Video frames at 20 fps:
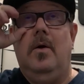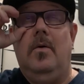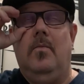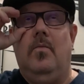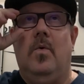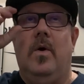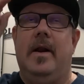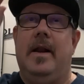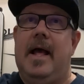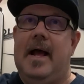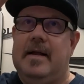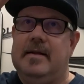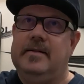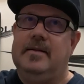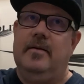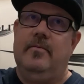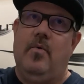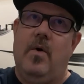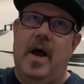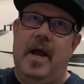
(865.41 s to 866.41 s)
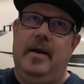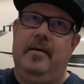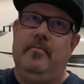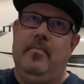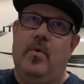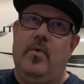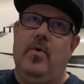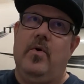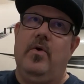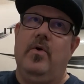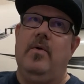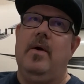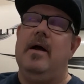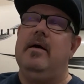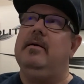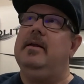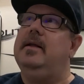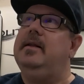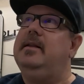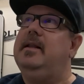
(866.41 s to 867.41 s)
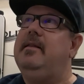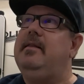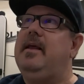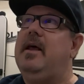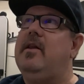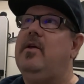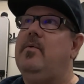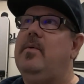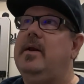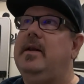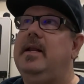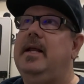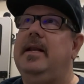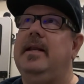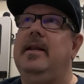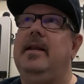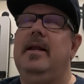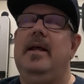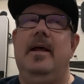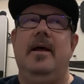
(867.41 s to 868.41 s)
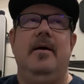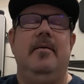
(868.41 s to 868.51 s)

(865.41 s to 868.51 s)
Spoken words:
One has the white border around it, and then the other one didn't.